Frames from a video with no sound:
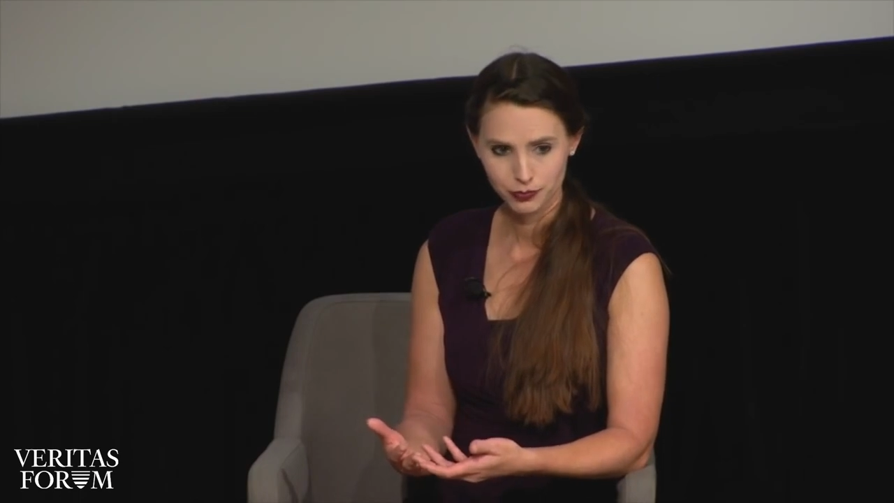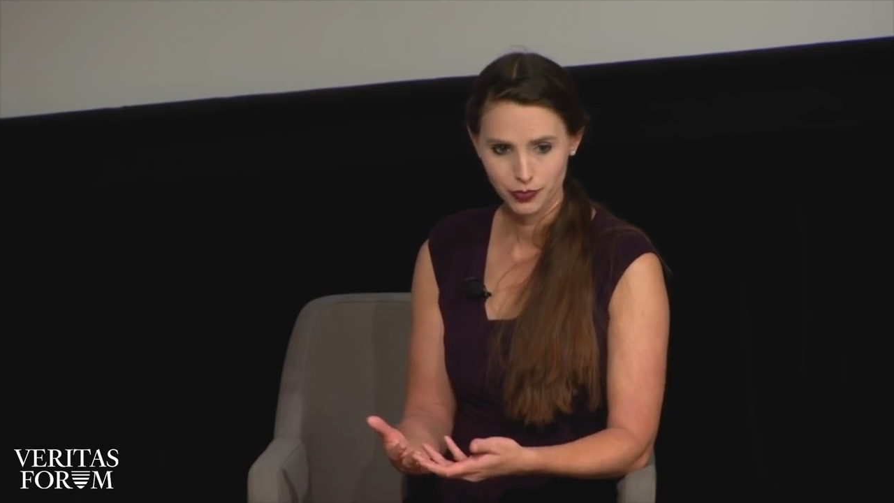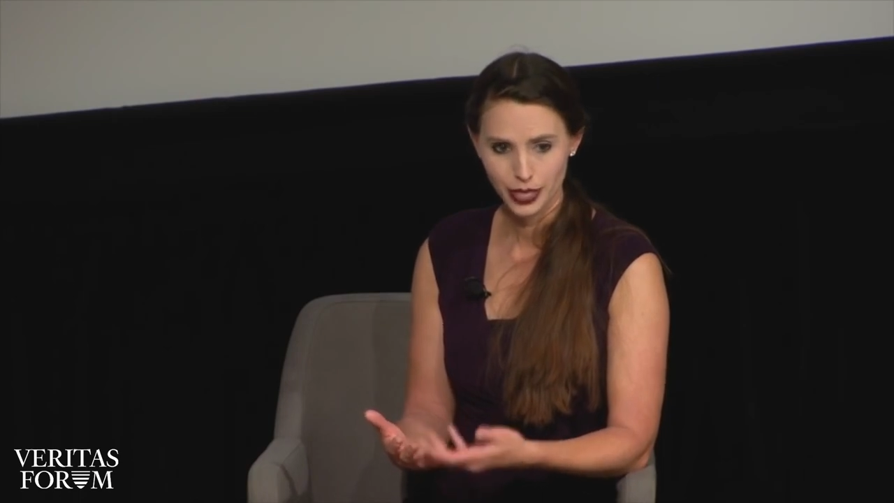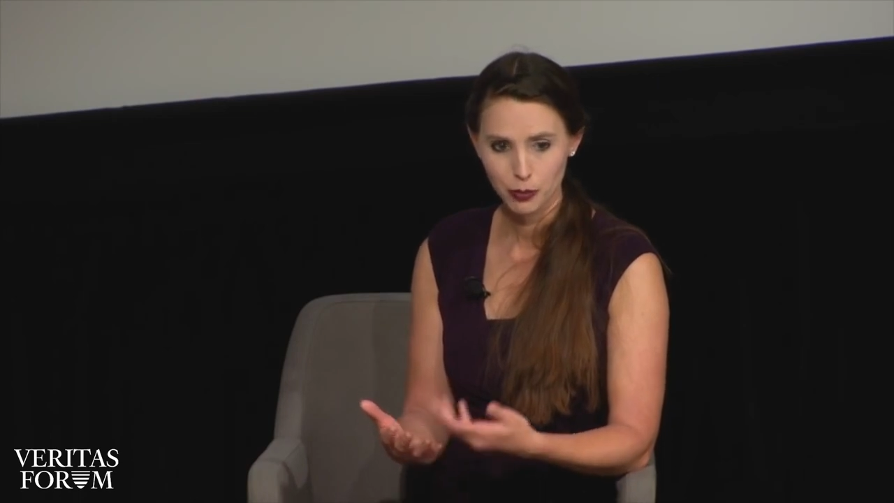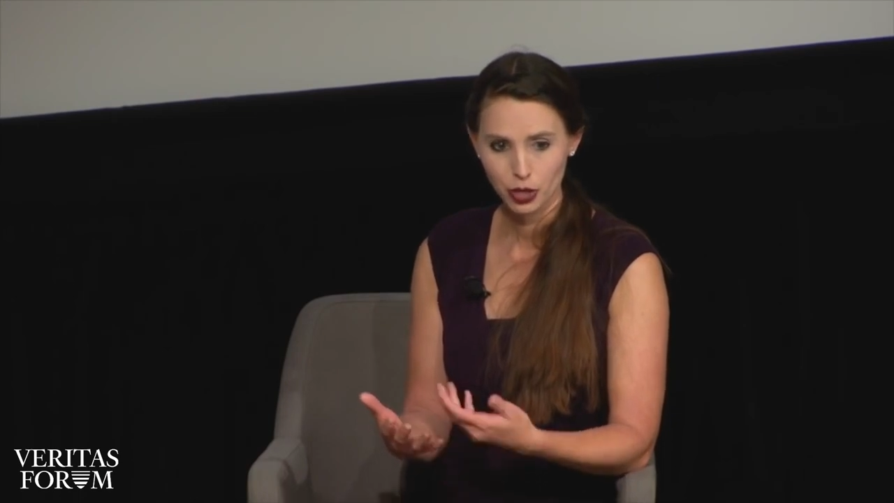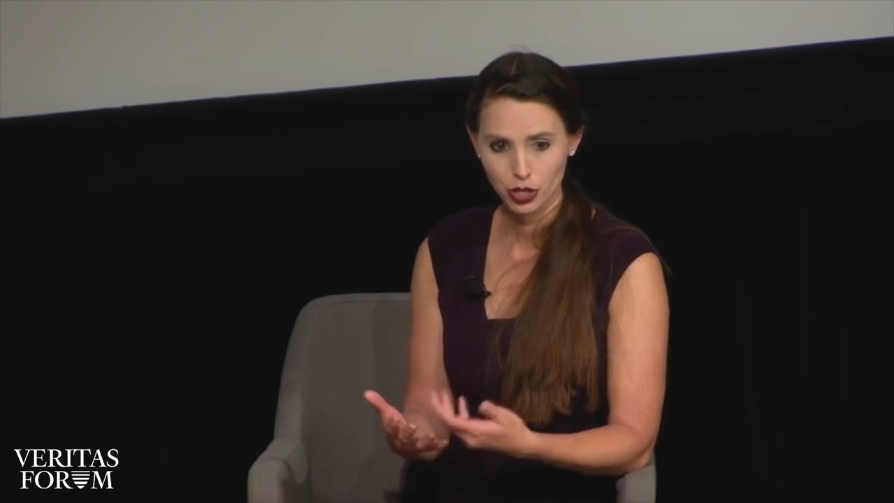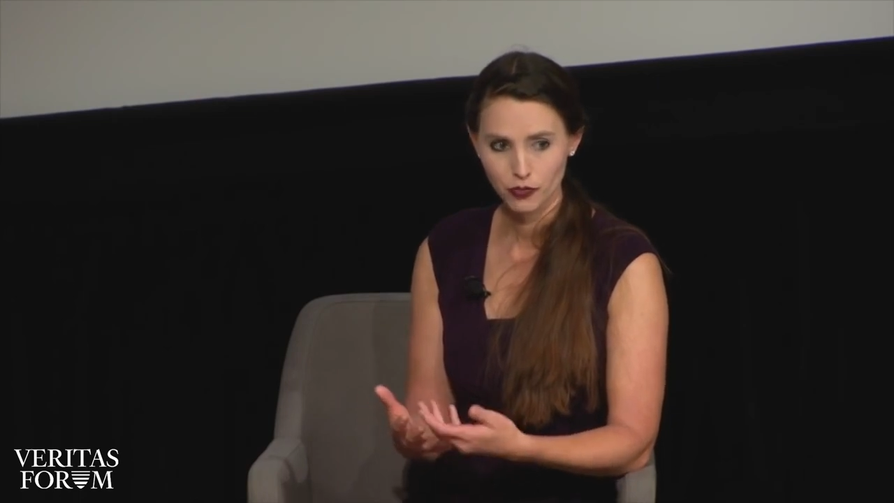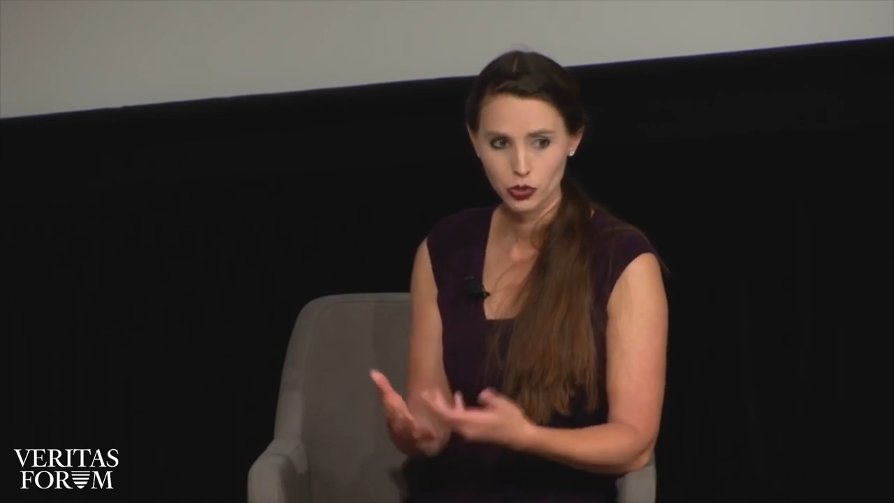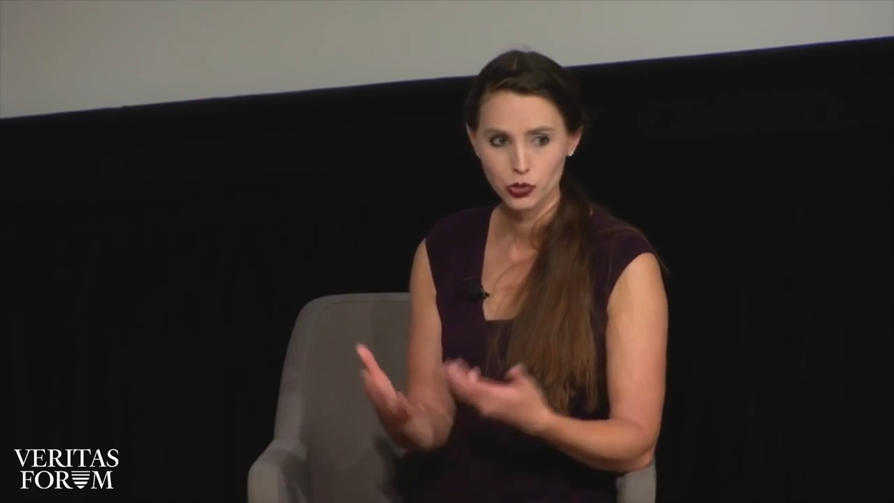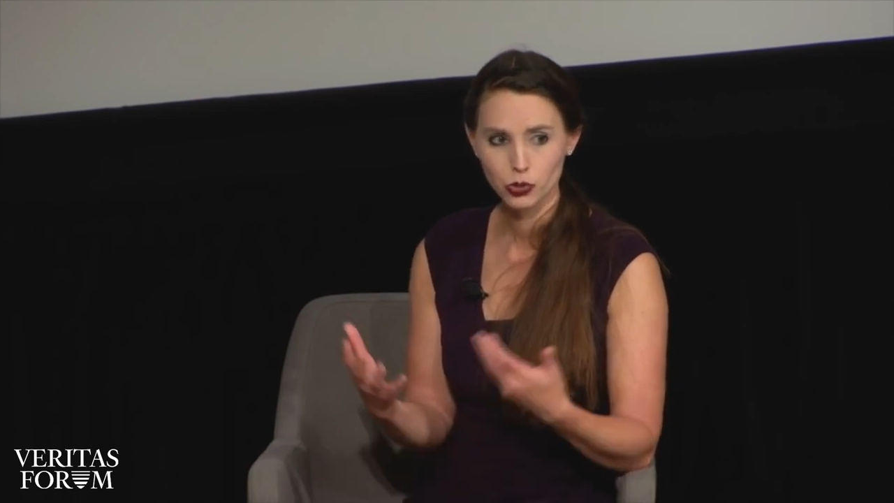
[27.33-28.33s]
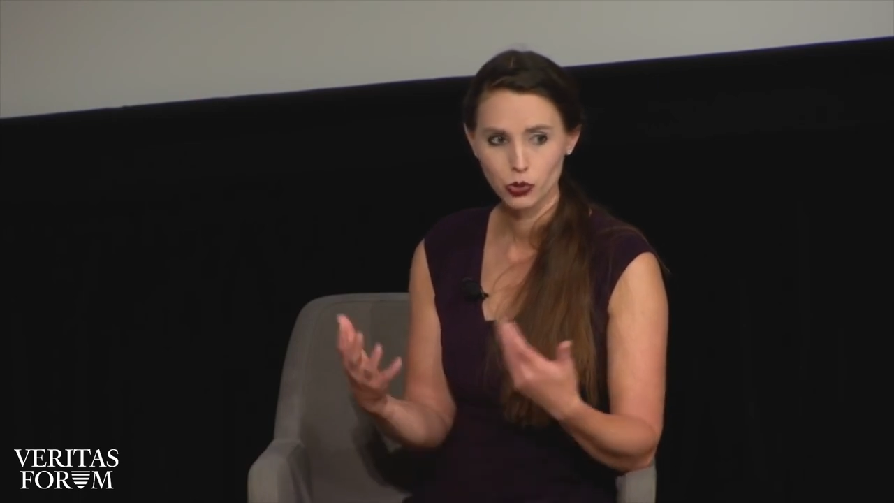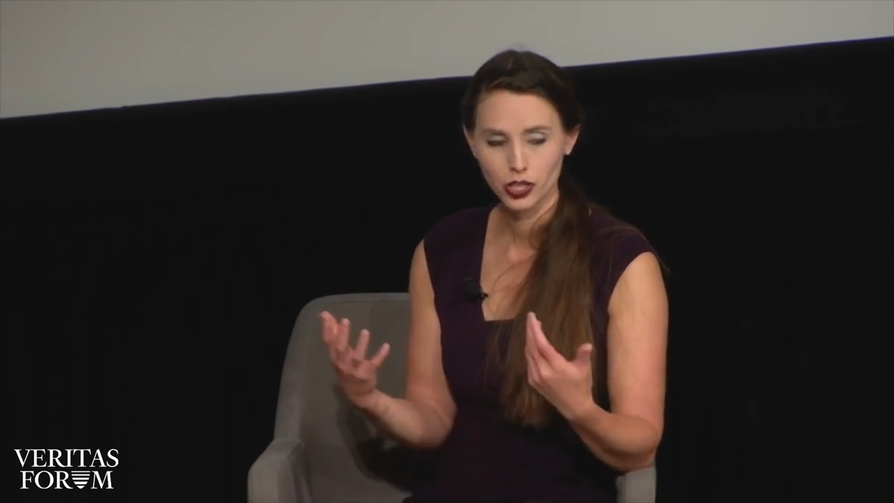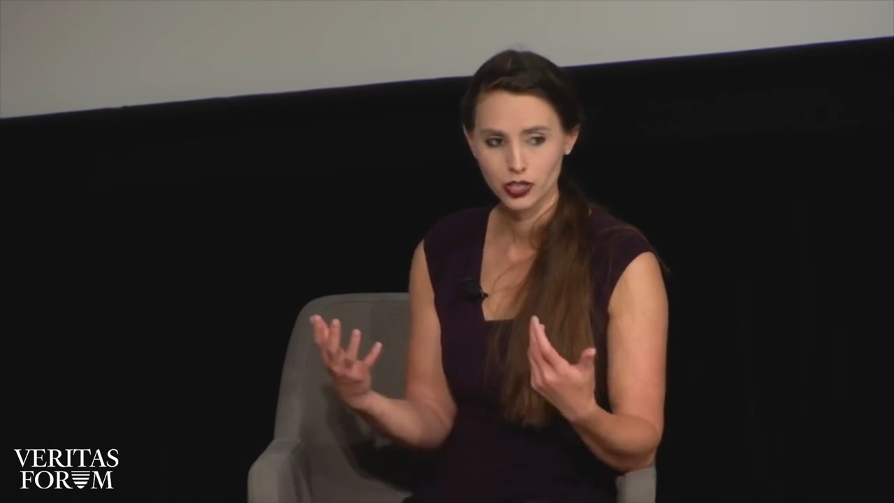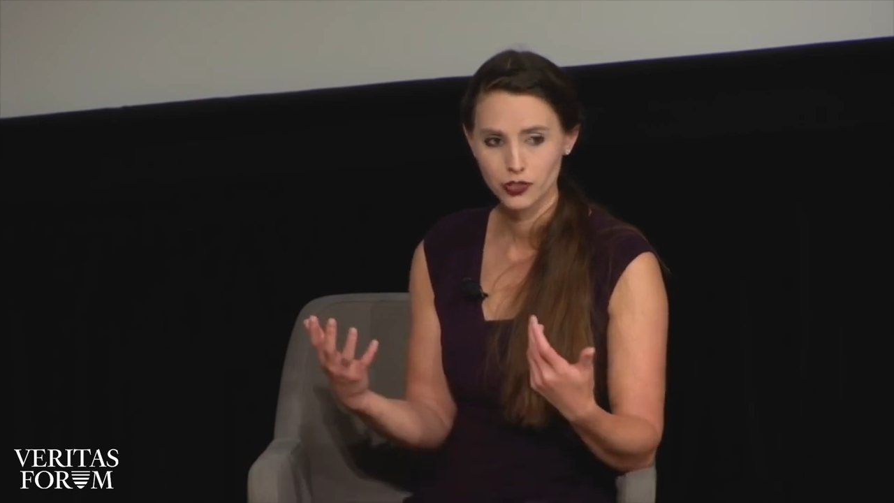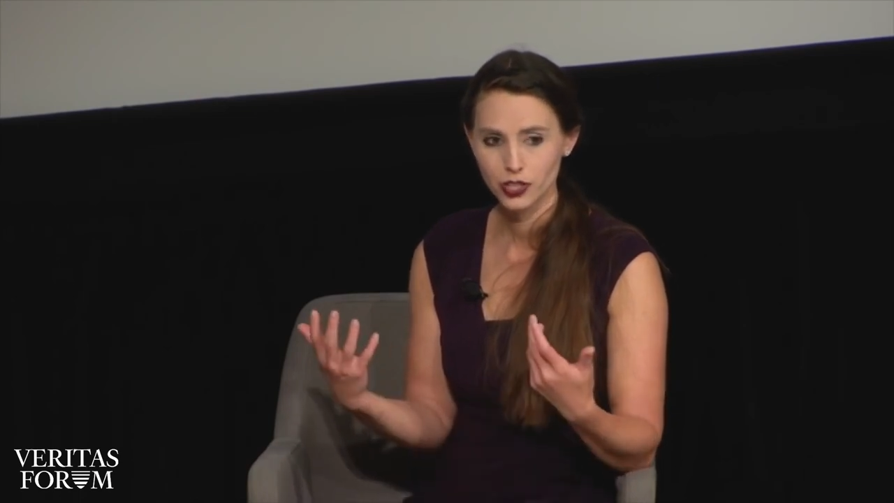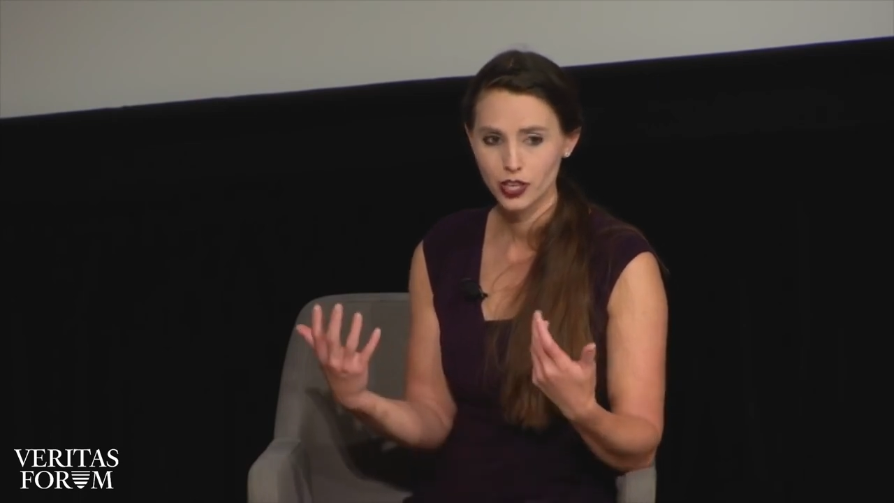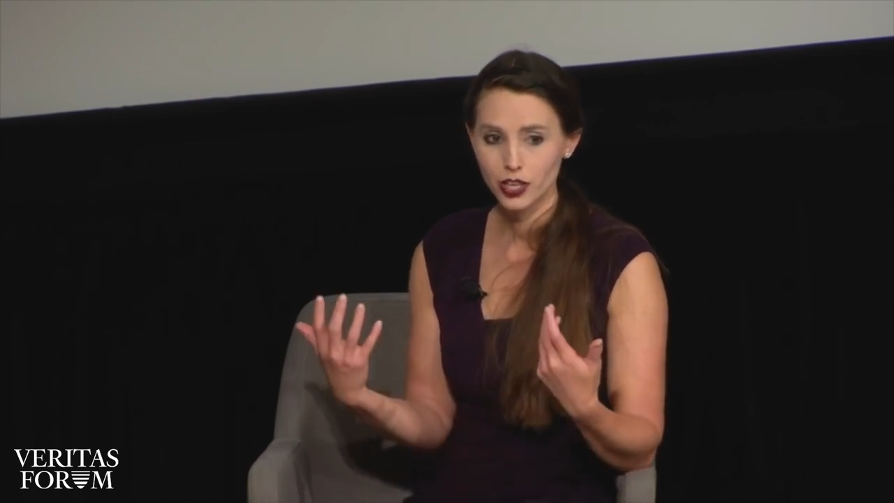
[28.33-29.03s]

That part of your story is